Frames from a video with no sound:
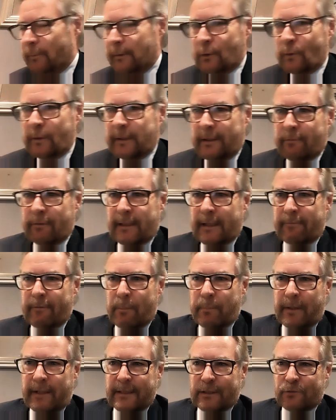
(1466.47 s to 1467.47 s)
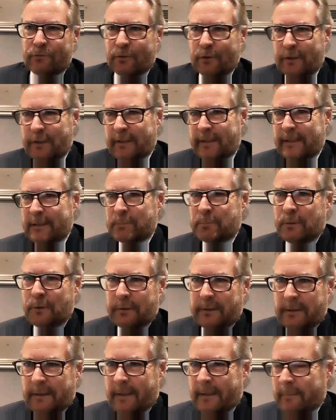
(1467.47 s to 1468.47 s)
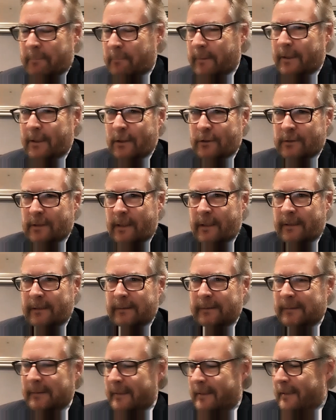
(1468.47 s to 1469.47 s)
we don't even have a price for at this point yet because of a,